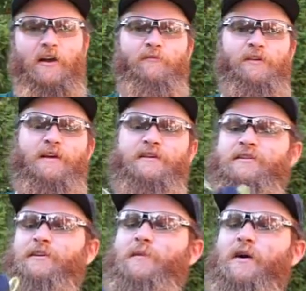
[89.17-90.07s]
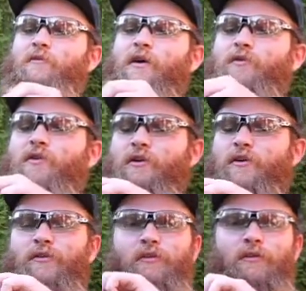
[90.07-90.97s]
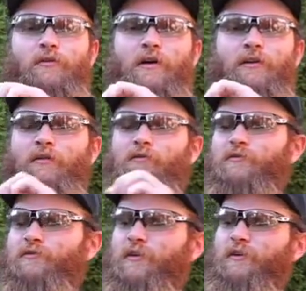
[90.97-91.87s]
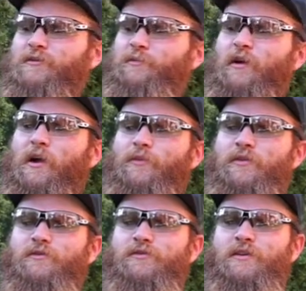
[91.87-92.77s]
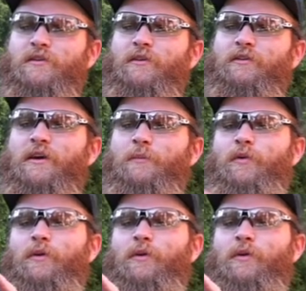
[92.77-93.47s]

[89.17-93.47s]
I've been testing them out around here in Illinois on local trails, but I'll be using the Temp